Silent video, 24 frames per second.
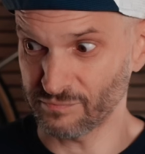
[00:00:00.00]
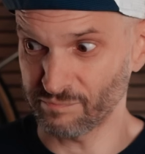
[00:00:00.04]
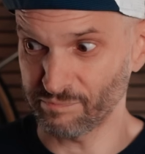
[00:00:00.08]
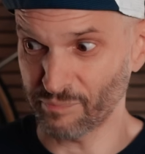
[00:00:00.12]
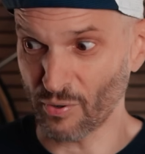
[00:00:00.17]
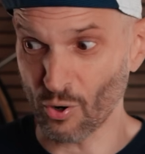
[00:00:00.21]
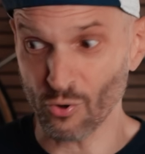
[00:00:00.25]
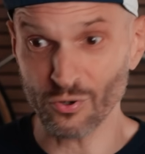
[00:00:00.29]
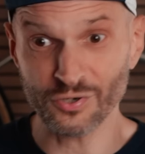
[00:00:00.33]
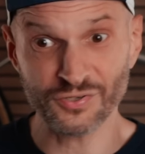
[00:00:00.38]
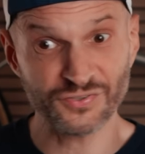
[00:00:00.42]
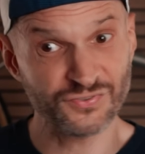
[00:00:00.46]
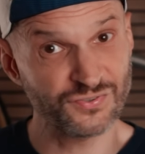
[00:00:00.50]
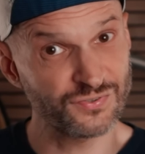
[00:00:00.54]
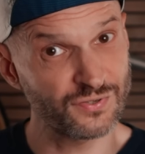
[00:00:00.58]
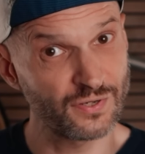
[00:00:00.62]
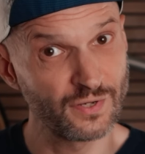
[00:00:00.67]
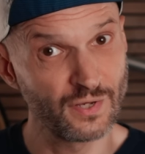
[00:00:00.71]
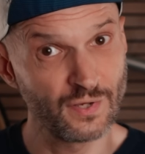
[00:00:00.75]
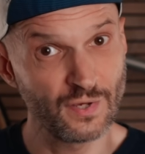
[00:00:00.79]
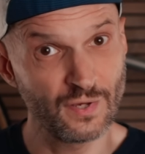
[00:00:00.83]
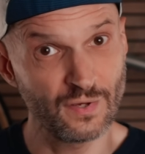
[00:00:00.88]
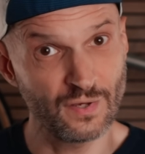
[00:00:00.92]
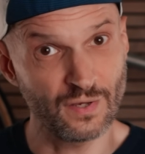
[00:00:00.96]
parts.
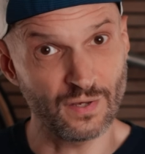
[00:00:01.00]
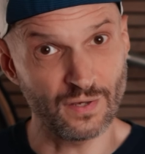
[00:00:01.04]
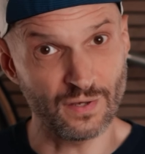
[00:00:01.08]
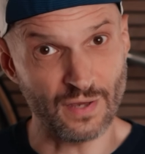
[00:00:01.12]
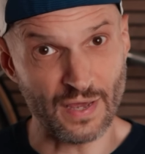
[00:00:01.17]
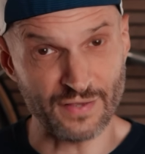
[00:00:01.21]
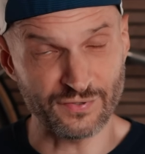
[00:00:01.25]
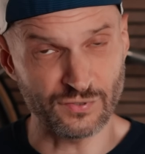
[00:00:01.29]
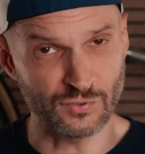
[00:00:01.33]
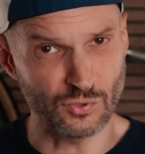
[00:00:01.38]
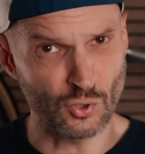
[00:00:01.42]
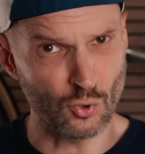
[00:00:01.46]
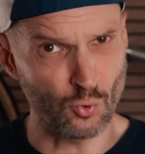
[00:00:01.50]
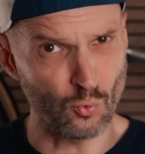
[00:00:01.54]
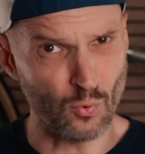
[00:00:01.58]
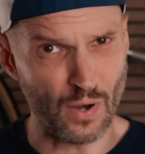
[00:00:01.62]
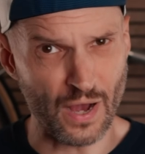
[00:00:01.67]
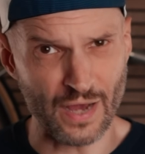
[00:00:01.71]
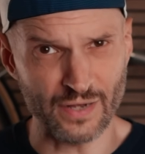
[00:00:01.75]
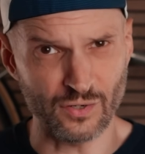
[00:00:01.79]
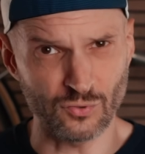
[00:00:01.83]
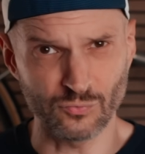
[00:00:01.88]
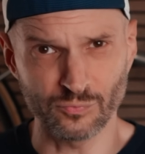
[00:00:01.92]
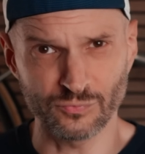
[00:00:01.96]
As you know,
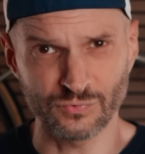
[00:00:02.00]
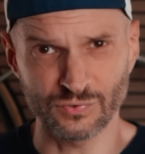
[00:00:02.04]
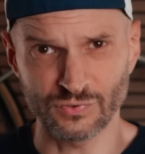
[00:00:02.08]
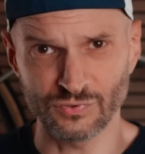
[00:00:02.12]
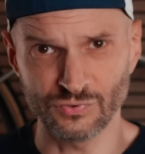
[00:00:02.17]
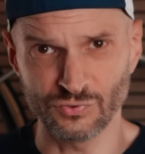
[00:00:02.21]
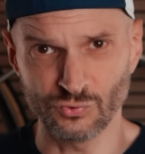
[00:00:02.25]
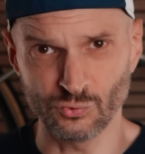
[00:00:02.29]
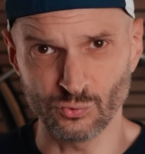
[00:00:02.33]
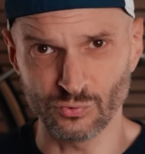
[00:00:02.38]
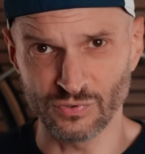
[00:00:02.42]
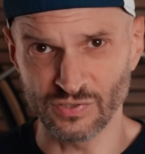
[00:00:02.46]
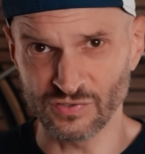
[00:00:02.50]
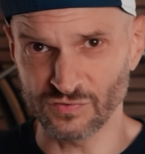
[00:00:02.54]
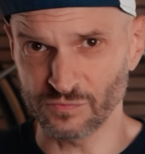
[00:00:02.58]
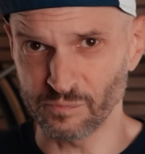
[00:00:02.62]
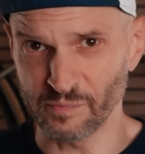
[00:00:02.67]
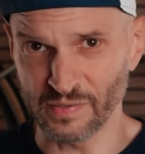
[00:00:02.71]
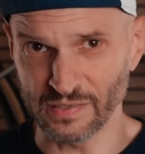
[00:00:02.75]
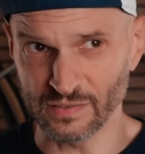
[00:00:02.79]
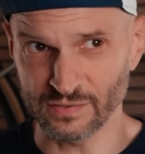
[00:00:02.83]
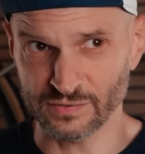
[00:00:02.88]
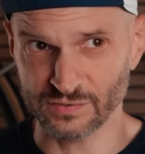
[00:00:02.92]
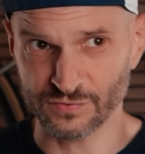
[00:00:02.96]
I don't do these
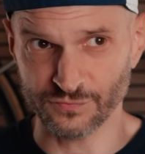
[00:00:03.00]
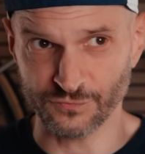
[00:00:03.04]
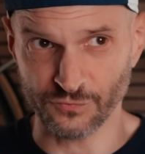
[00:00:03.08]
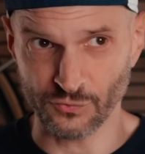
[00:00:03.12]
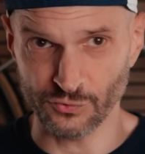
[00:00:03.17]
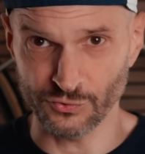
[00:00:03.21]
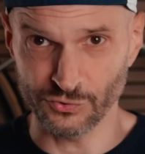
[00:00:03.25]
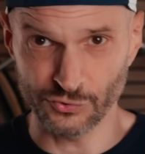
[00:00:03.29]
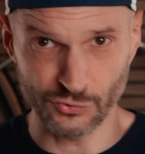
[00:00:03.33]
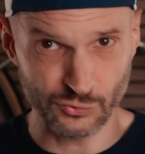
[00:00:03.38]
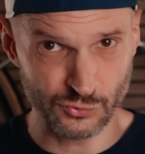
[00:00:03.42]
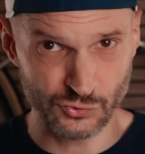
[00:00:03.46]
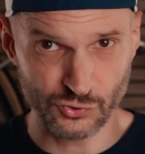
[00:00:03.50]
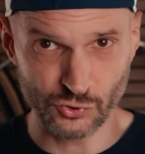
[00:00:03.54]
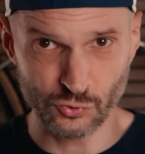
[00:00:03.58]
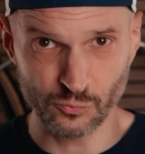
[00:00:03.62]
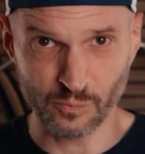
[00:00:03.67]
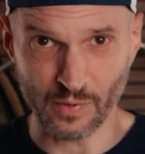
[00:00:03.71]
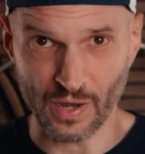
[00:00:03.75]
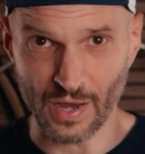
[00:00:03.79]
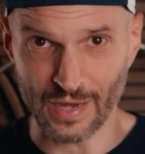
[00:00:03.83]
builds for YouTube.